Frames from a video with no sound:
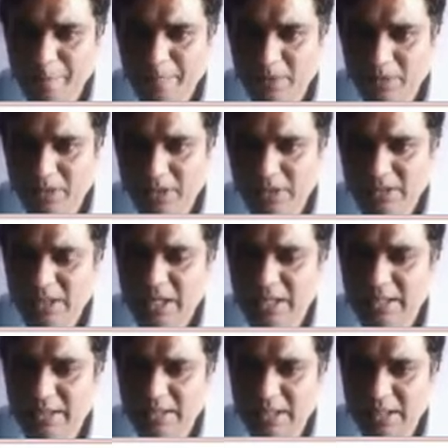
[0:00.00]
Okay,
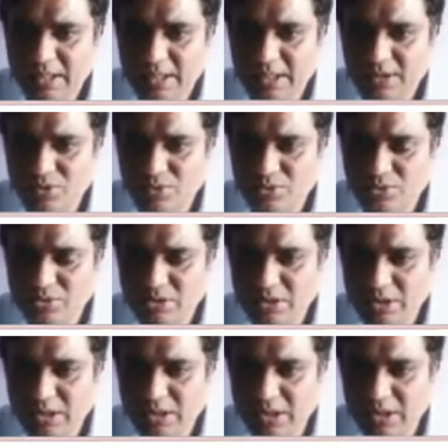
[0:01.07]
and then I can use the
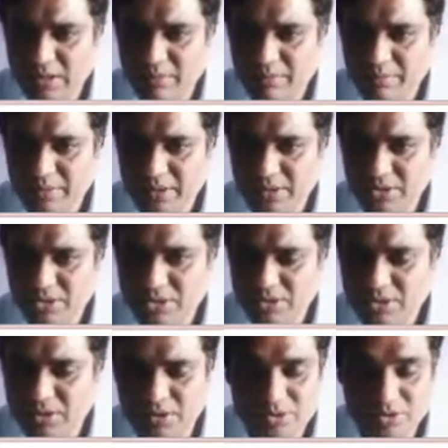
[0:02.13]
current impedance,
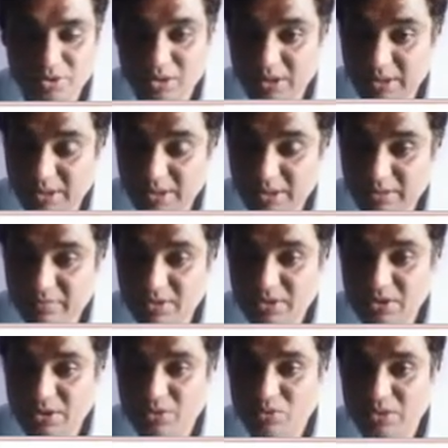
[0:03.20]
current
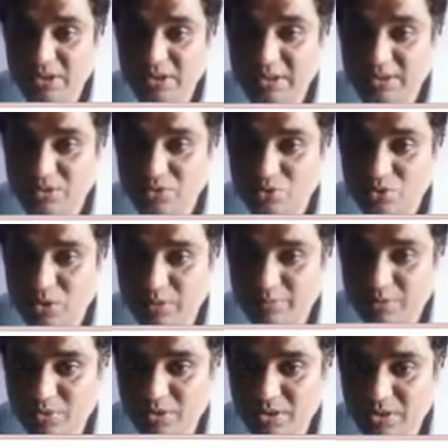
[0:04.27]
division rule, that is to
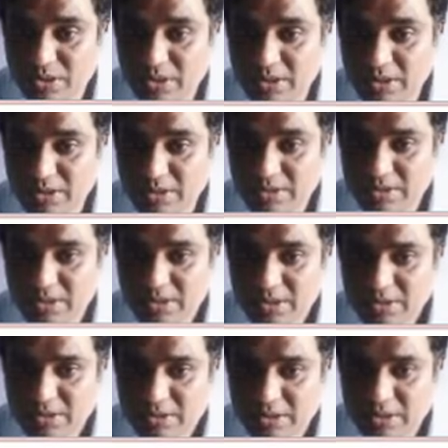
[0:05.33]
compute this current is,
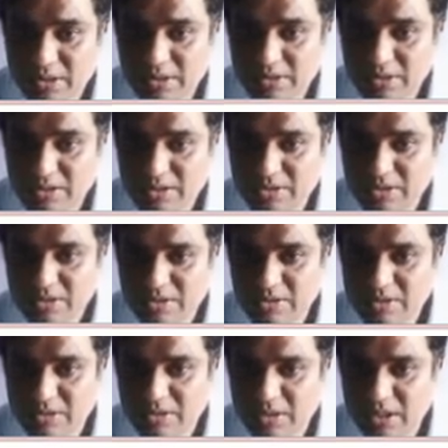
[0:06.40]
say
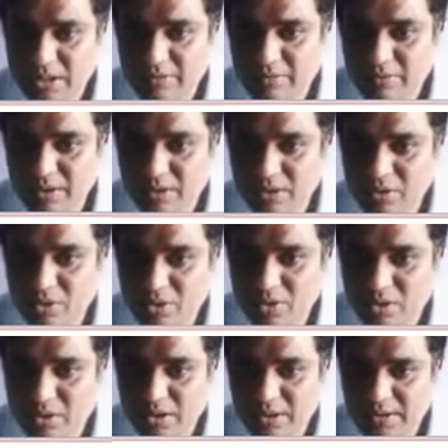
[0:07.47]
this I will
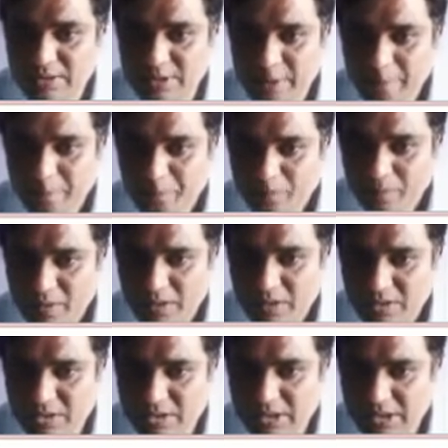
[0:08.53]
call as
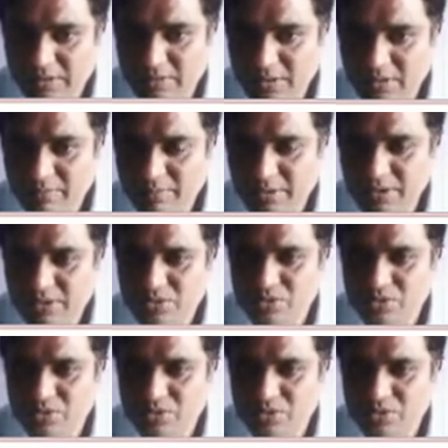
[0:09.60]
Z1 impedance.